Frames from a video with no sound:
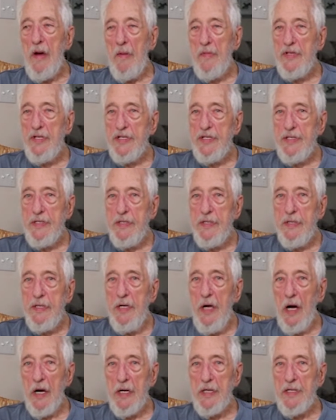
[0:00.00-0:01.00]
just
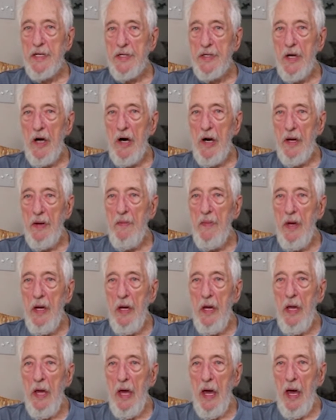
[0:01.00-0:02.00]
young at the time,
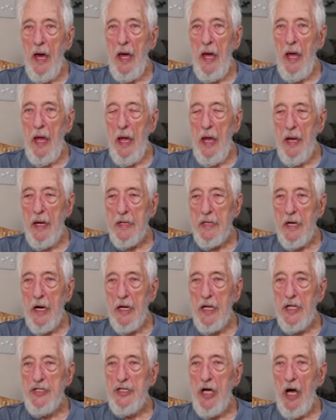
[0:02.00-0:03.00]
and
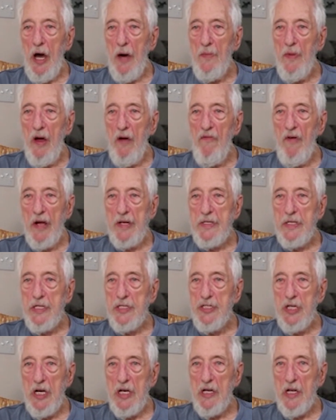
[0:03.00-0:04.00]
got a job erecting
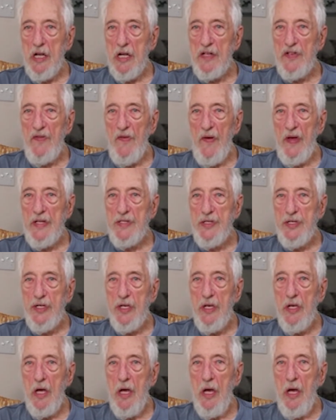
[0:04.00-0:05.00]
chain link
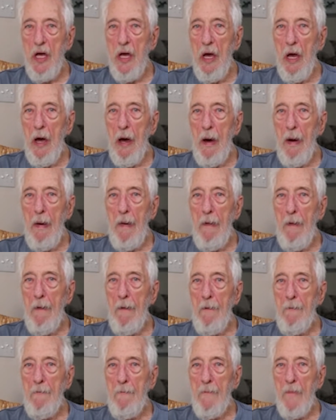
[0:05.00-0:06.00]
fence,
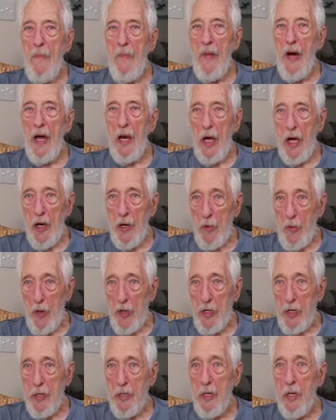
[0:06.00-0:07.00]
an iron
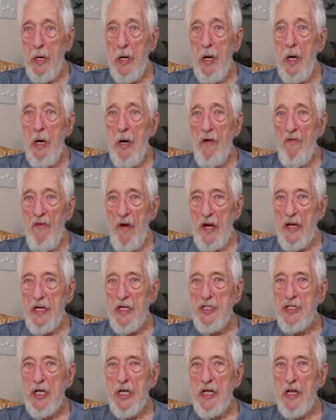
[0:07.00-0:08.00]
worker,
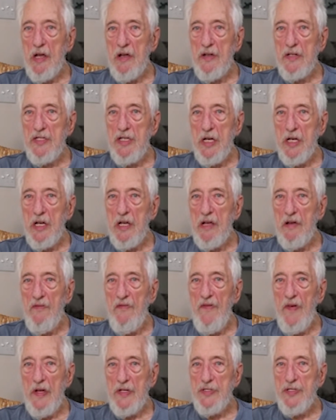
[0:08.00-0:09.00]
framing chain link
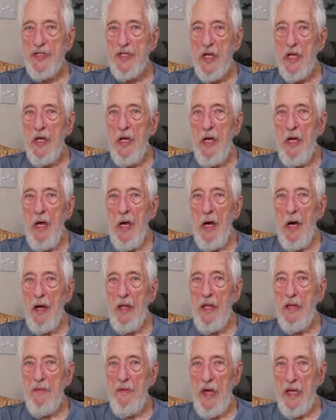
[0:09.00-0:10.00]
fence.
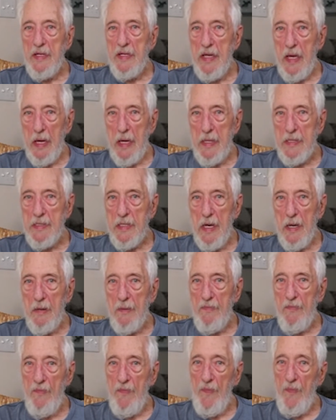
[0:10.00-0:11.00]
In
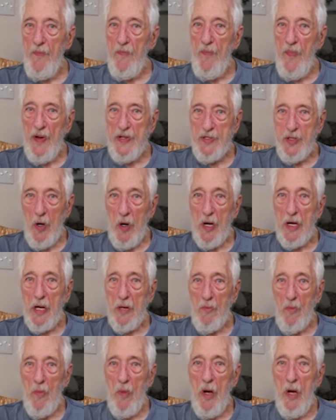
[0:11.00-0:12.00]

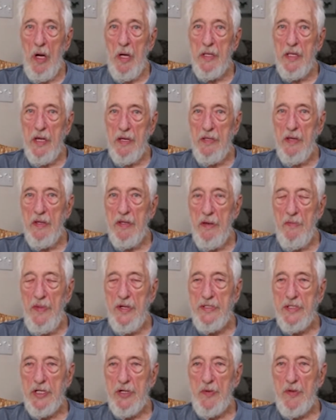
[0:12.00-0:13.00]
Pennsauken, the
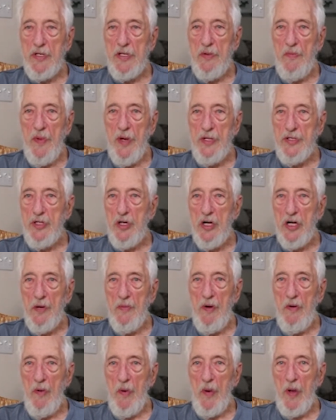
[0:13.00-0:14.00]
business was in Pennsauken,
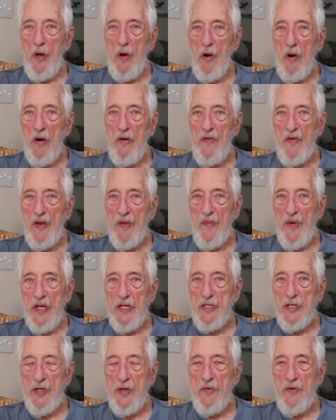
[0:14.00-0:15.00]
but we went all over the
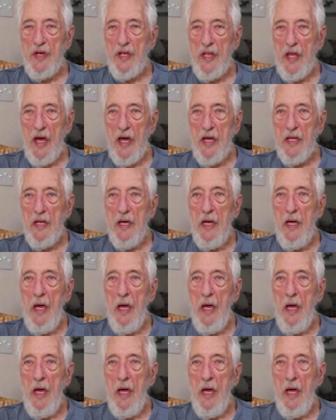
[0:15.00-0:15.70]
place doing that.